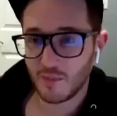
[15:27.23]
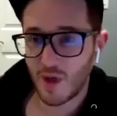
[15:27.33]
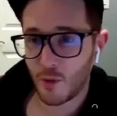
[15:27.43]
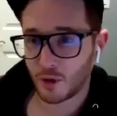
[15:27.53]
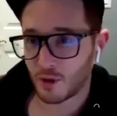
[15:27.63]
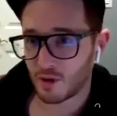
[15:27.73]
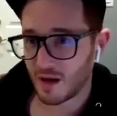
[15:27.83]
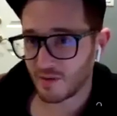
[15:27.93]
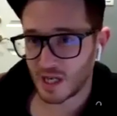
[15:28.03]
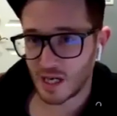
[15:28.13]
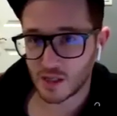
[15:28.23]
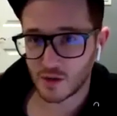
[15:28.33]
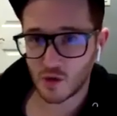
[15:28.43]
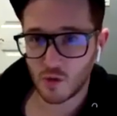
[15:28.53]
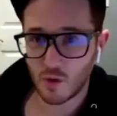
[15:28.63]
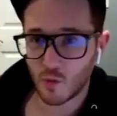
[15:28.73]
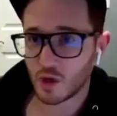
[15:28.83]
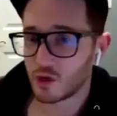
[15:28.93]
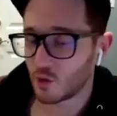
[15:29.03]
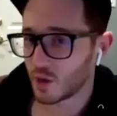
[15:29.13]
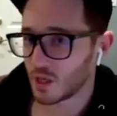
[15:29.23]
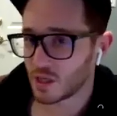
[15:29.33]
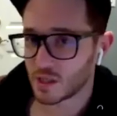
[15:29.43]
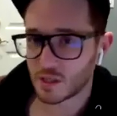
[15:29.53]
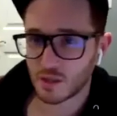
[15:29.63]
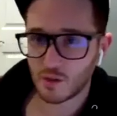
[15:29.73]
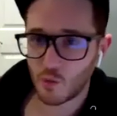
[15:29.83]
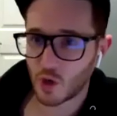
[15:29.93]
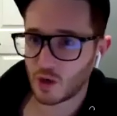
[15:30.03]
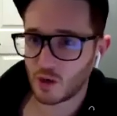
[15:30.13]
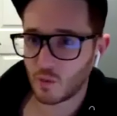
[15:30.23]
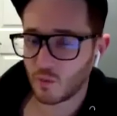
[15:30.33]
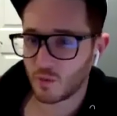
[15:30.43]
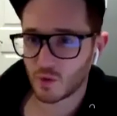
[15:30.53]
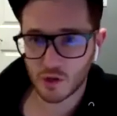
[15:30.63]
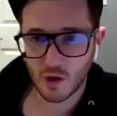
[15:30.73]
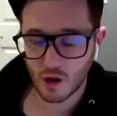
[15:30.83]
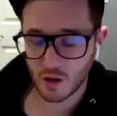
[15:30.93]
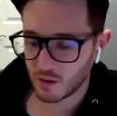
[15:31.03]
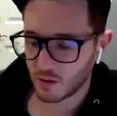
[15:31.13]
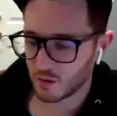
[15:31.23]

They pulled all their advertising. So what we're doing is we're going to start